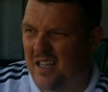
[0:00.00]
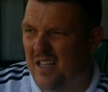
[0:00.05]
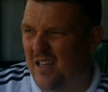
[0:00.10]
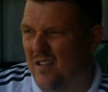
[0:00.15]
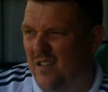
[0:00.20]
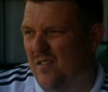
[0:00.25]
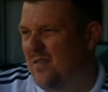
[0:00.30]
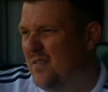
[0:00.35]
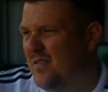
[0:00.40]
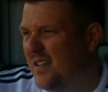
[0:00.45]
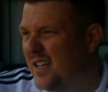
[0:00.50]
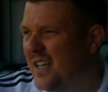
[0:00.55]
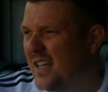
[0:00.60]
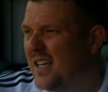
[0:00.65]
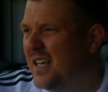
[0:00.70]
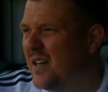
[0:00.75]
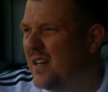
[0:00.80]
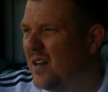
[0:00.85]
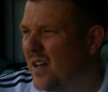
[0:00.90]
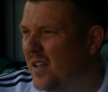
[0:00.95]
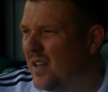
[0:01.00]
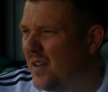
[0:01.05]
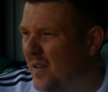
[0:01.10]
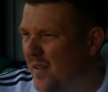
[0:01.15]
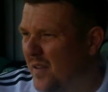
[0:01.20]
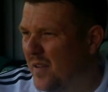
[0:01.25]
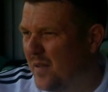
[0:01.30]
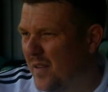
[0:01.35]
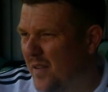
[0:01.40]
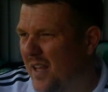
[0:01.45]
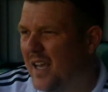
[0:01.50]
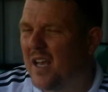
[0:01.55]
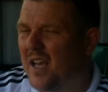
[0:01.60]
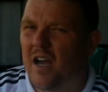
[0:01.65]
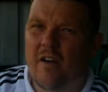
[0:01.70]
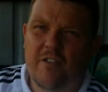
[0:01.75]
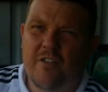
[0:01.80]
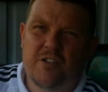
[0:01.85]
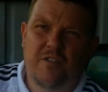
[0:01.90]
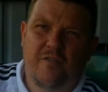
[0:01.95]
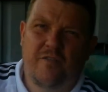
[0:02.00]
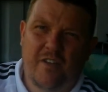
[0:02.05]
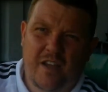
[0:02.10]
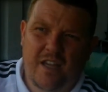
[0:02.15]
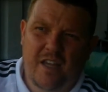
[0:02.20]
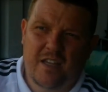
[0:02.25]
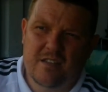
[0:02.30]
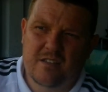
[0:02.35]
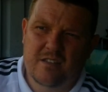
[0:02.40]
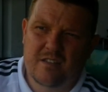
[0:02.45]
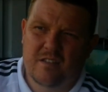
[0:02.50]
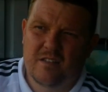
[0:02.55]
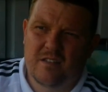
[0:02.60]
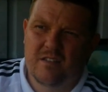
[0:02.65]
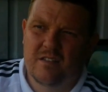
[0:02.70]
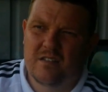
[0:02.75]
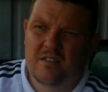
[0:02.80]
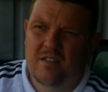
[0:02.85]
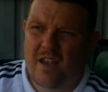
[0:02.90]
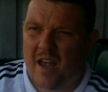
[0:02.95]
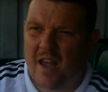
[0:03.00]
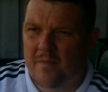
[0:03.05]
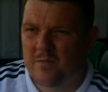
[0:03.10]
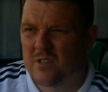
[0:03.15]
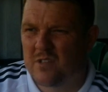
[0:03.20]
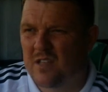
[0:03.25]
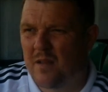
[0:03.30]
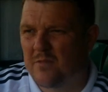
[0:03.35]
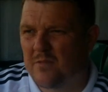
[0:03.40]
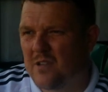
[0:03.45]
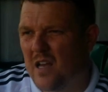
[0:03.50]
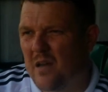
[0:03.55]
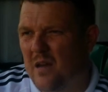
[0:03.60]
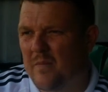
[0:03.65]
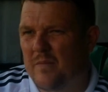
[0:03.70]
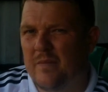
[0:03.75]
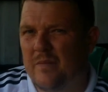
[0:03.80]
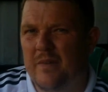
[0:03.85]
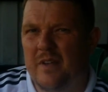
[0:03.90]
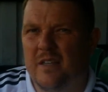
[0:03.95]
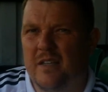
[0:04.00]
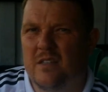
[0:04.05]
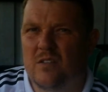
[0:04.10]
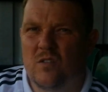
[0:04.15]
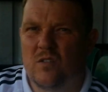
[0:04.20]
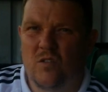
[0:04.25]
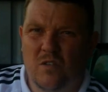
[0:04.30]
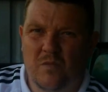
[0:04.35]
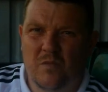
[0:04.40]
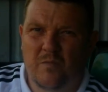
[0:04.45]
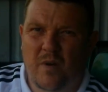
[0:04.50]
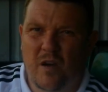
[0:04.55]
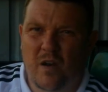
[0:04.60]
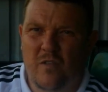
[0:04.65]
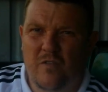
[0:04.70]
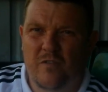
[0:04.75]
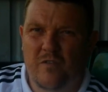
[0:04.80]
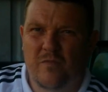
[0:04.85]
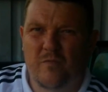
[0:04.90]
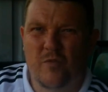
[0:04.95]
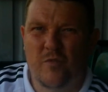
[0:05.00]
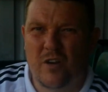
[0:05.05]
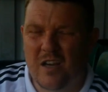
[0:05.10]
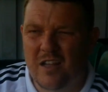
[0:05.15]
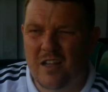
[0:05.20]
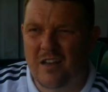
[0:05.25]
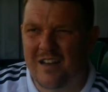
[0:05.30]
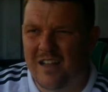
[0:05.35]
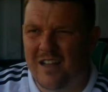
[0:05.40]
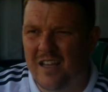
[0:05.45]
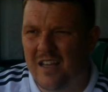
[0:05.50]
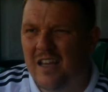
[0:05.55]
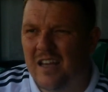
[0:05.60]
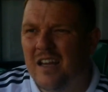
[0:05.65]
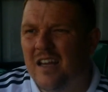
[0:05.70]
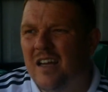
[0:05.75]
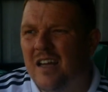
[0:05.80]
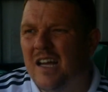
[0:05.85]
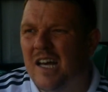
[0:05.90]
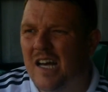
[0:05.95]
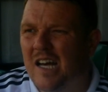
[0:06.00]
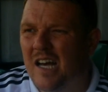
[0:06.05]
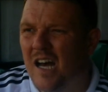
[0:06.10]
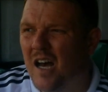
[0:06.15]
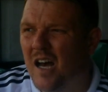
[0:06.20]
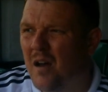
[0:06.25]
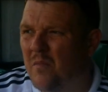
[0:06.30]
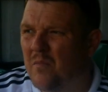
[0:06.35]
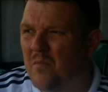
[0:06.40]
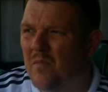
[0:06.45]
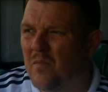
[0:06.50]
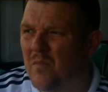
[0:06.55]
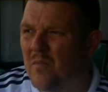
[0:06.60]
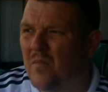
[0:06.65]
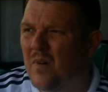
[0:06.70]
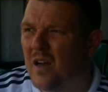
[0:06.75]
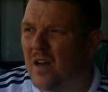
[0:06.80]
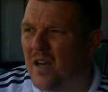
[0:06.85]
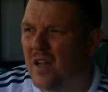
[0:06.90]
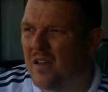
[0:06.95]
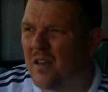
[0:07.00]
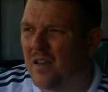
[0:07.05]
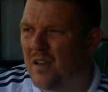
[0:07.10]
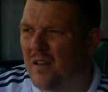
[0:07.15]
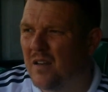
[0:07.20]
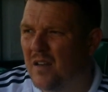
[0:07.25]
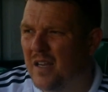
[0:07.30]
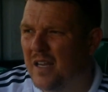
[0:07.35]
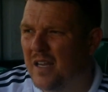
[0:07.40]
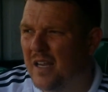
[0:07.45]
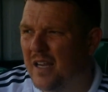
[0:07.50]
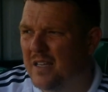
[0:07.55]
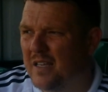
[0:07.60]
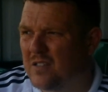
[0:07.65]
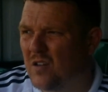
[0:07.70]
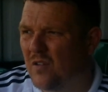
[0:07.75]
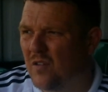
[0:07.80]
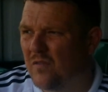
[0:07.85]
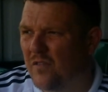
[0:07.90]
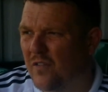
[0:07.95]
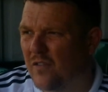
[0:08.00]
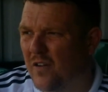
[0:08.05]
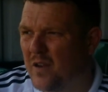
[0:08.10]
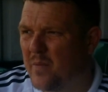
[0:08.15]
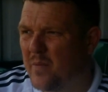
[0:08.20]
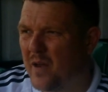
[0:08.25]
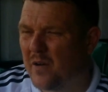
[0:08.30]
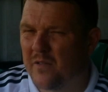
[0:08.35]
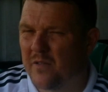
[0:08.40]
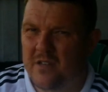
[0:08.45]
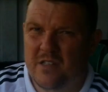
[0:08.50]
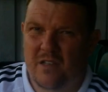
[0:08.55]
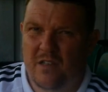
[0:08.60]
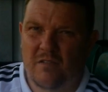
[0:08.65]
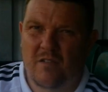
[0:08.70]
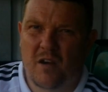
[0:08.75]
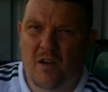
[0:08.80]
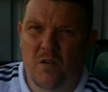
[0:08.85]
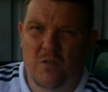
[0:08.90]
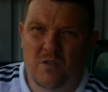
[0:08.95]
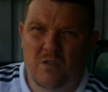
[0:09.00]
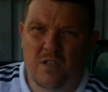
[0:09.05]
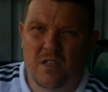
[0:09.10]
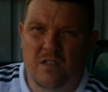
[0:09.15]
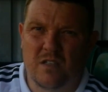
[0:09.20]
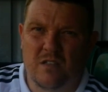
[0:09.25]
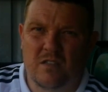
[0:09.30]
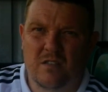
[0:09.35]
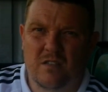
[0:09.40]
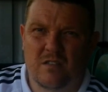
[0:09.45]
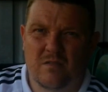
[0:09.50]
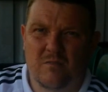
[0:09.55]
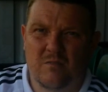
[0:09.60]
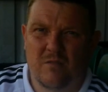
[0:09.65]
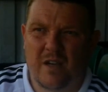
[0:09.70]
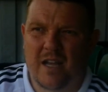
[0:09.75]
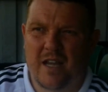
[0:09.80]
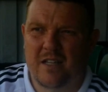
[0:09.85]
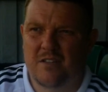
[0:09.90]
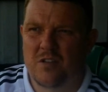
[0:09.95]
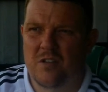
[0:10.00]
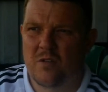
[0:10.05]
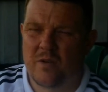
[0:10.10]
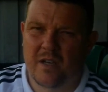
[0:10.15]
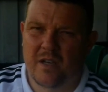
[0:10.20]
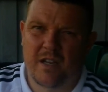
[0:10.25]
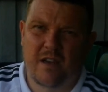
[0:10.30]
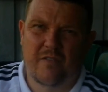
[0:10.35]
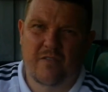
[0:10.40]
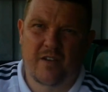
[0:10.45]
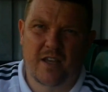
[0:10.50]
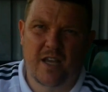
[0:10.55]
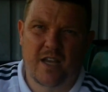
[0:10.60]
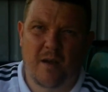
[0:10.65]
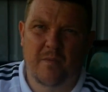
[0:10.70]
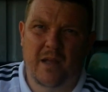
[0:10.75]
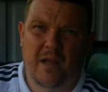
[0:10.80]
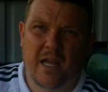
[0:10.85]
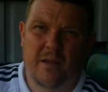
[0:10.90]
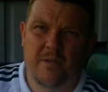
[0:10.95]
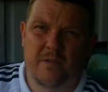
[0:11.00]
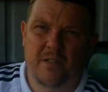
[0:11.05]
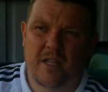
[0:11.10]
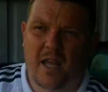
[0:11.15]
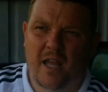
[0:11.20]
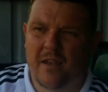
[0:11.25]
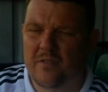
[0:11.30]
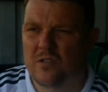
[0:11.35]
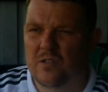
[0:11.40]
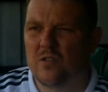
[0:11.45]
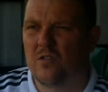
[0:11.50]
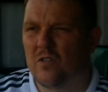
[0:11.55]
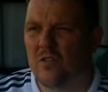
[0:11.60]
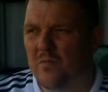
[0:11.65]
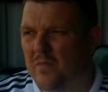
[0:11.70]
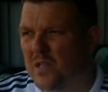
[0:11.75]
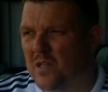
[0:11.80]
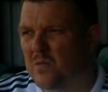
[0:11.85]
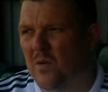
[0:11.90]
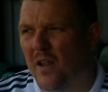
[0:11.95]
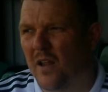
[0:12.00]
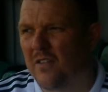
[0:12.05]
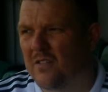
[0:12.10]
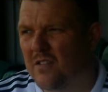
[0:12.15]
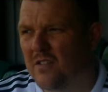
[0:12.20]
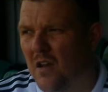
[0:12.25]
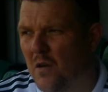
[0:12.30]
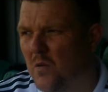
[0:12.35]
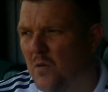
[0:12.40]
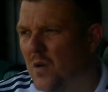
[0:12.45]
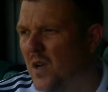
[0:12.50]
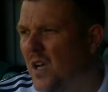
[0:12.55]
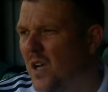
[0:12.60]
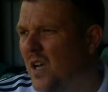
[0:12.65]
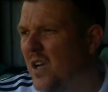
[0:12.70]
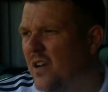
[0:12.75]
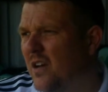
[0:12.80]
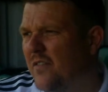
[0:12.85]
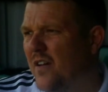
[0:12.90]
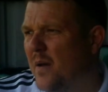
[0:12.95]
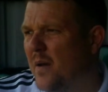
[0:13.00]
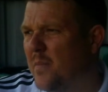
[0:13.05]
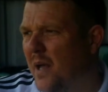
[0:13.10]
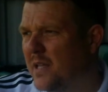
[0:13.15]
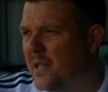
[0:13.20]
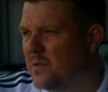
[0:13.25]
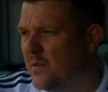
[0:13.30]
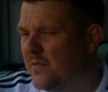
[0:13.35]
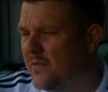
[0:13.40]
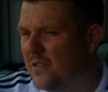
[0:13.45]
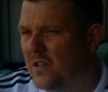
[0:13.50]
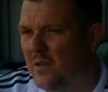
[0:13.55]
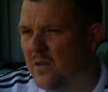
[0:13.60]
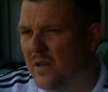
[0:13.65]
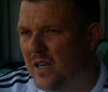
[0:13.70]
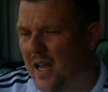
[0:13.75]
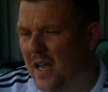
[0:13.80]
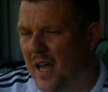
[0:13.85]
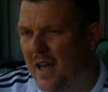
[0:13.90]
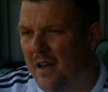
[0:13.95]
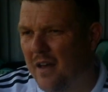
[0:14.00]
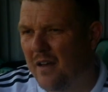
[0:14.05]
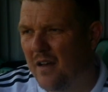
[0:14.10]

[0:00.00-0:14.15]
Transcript: look, the encouraging thing is Sam stepped up, he scored them both brilliantly, and he's gone 3 penalties in a row since we had 2 in the FA Cup game, and Dave scored and missed one. So fair play to him for doing that.